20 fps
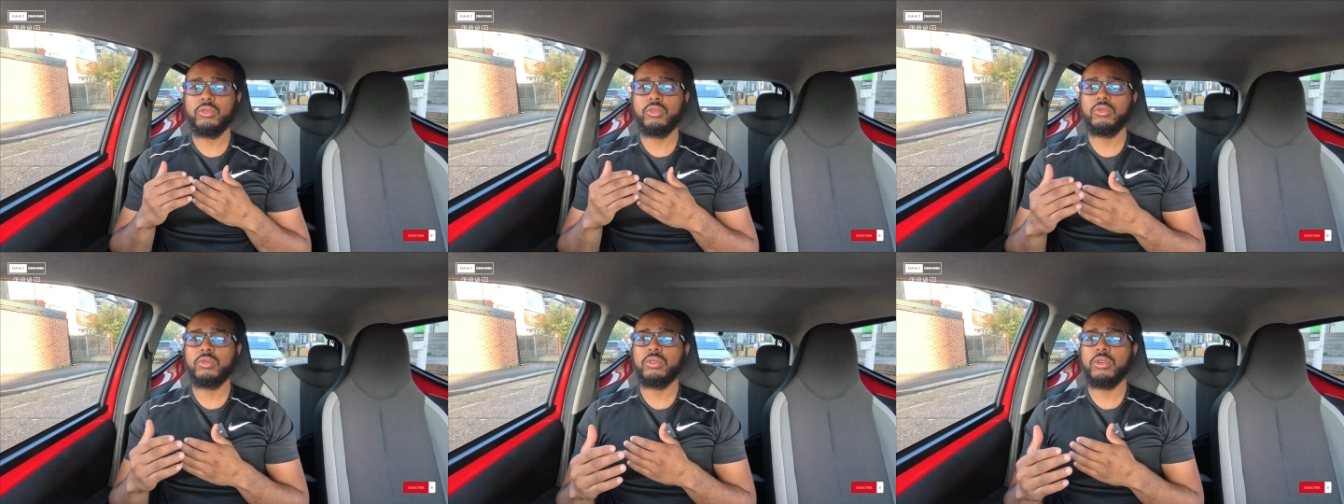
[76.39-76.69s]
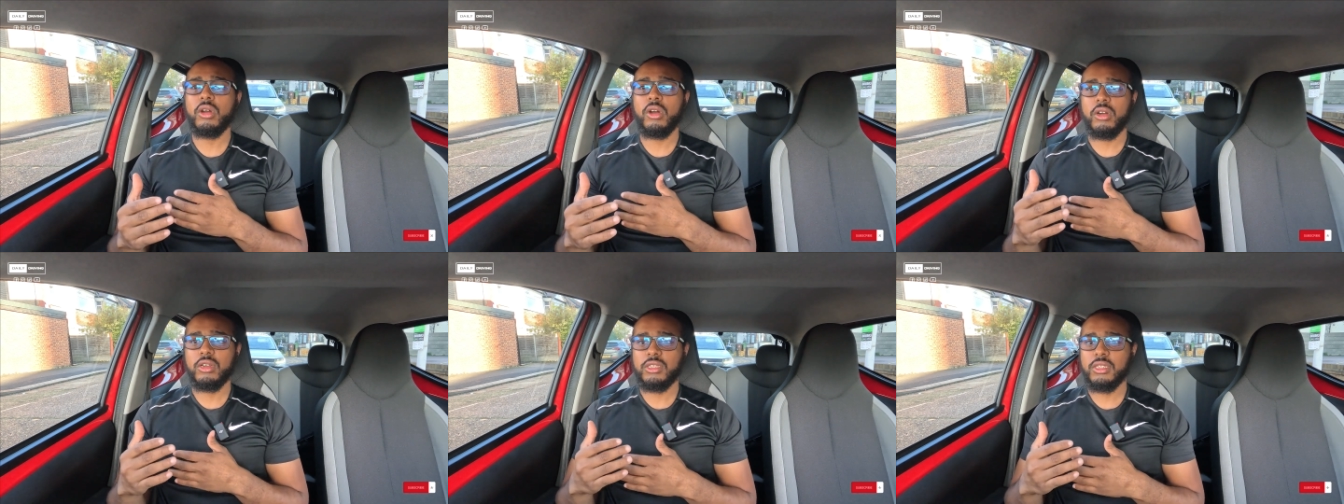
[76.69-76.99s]
2
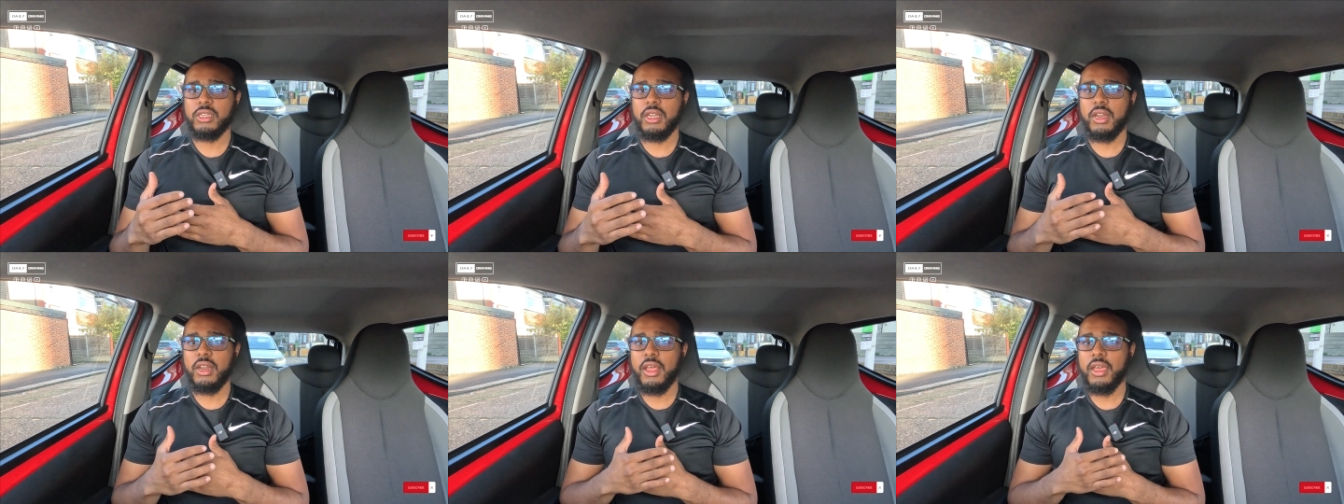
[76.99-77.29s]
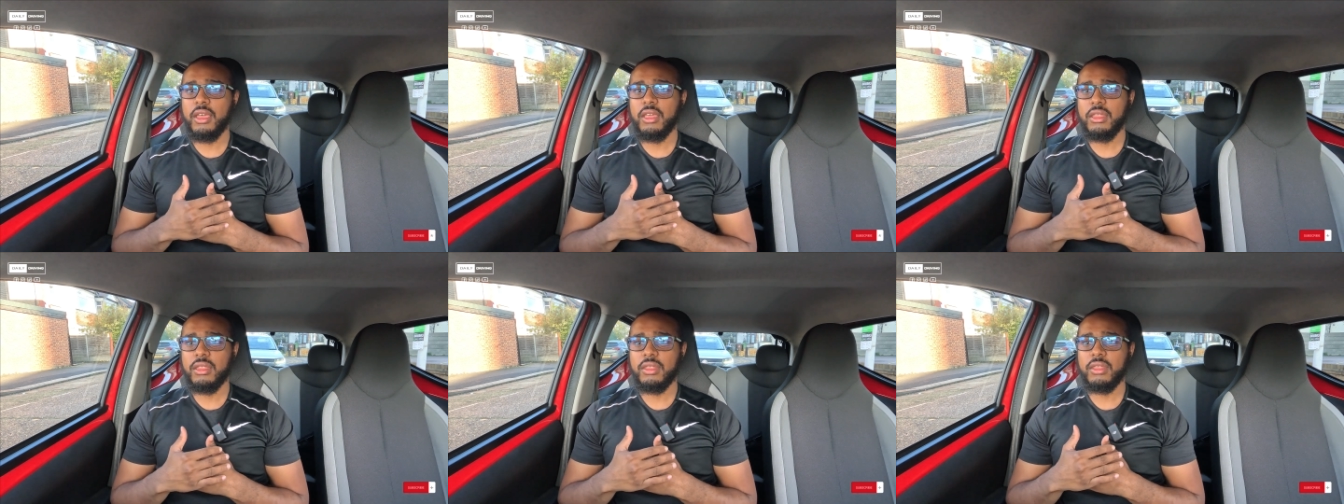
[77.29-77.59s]
cars
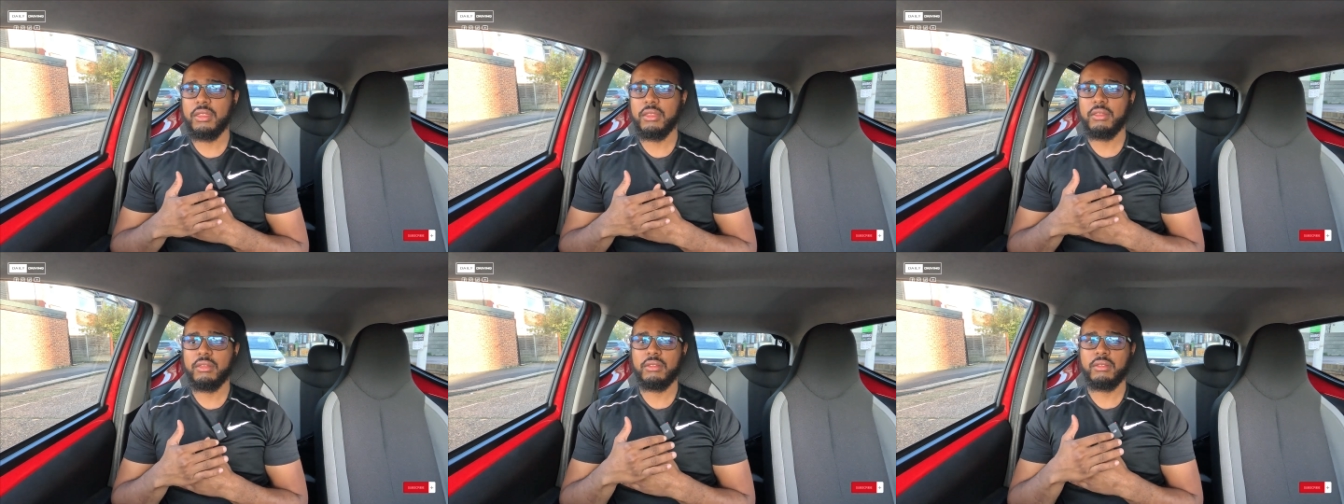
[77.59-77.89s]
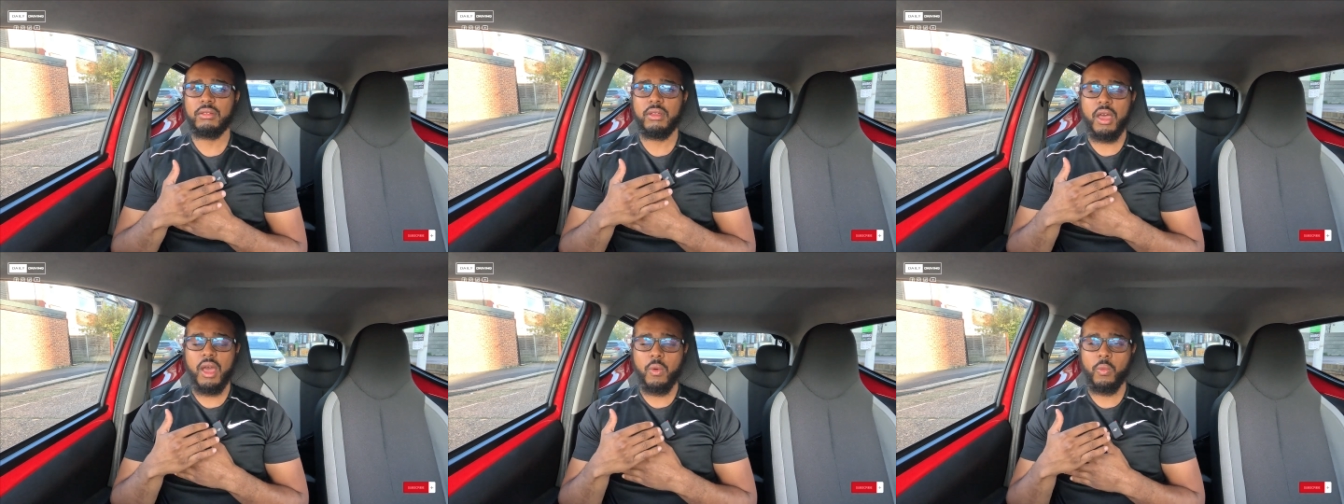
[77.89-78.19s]
length
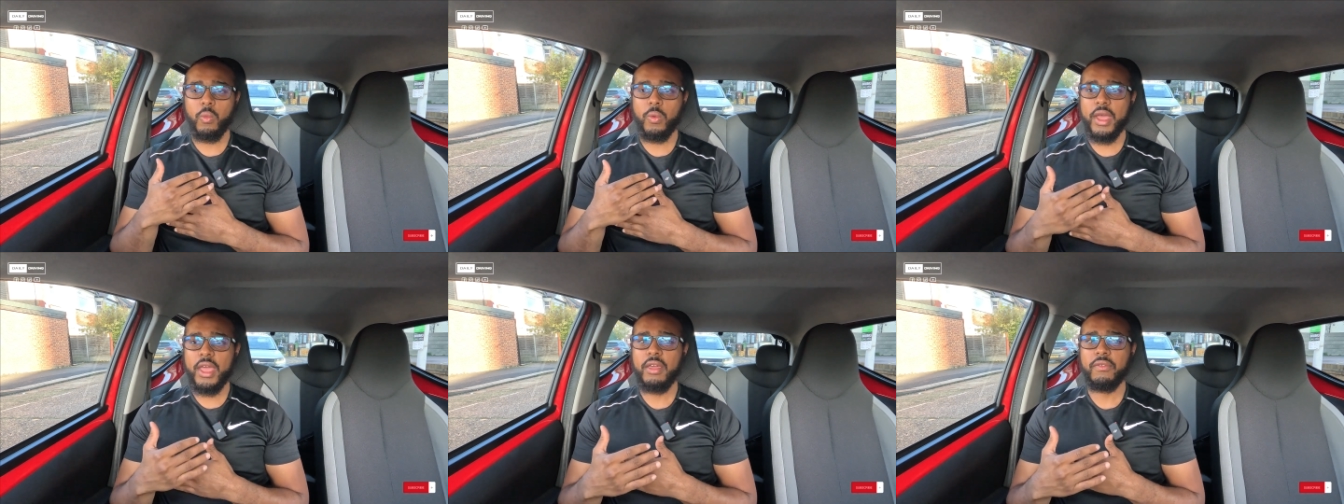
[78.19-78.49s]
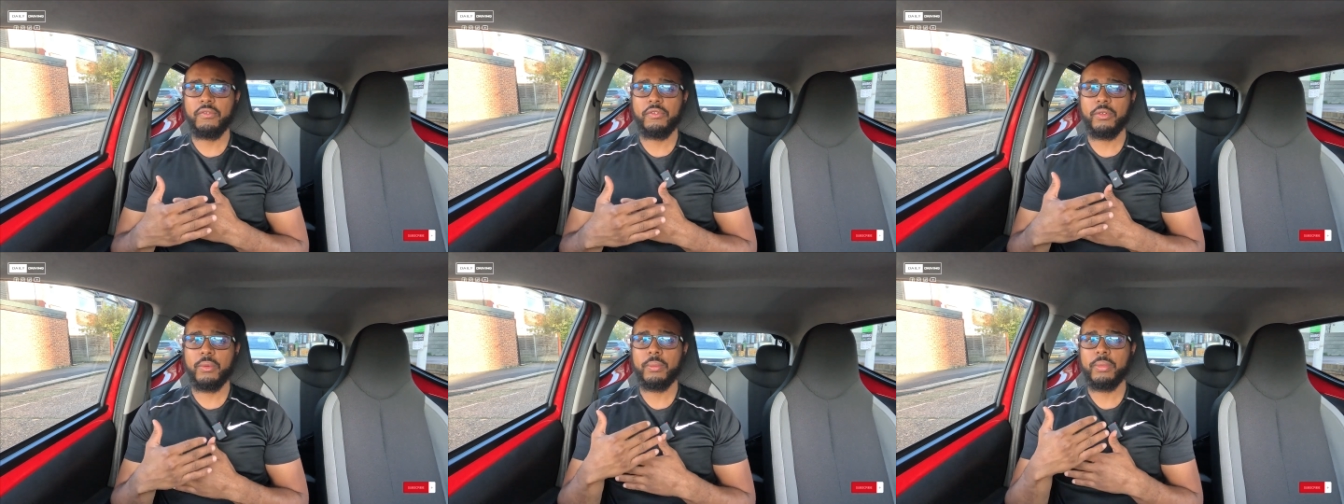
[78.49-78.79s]

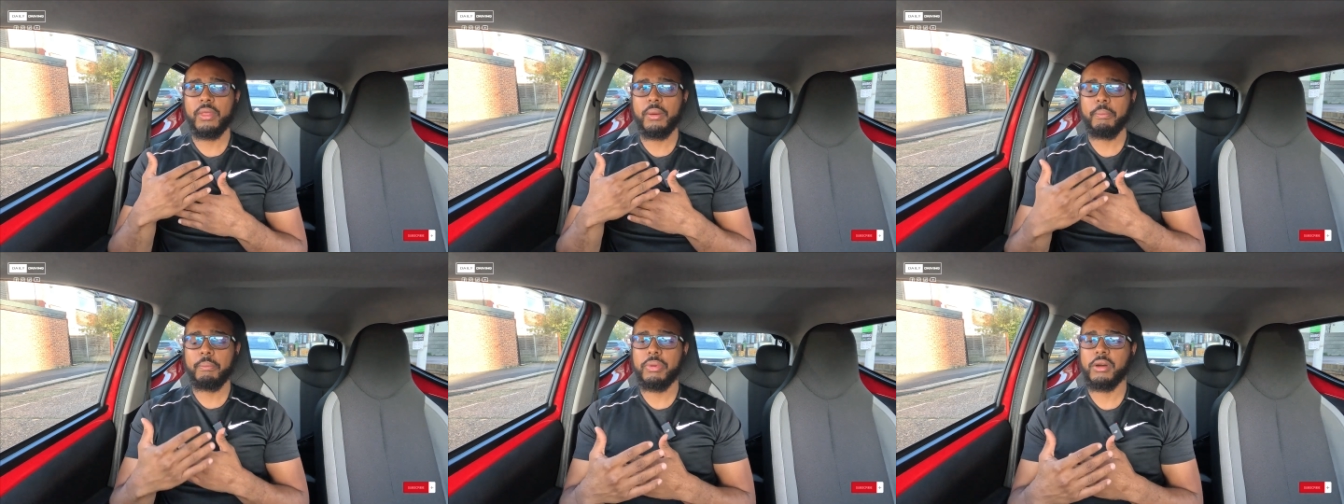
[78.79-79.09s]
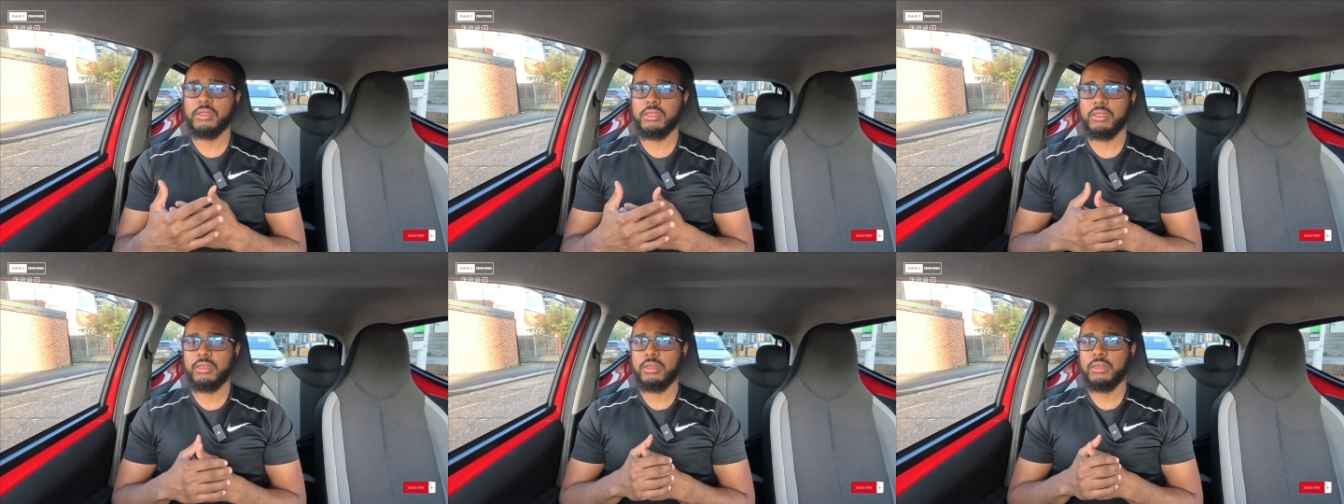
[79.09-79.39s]
away from the
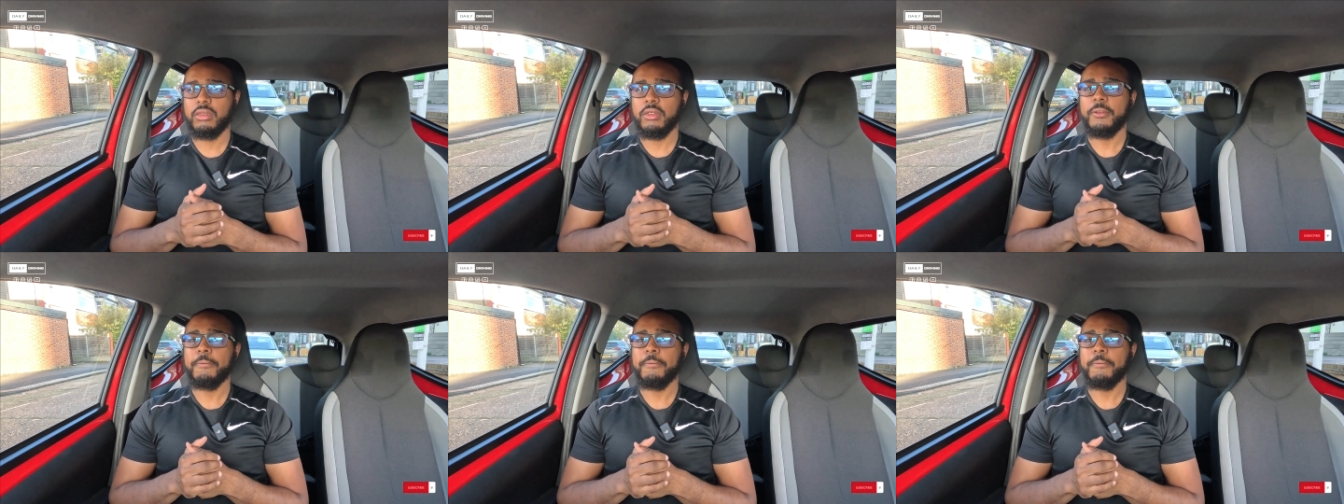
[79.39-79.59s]
bus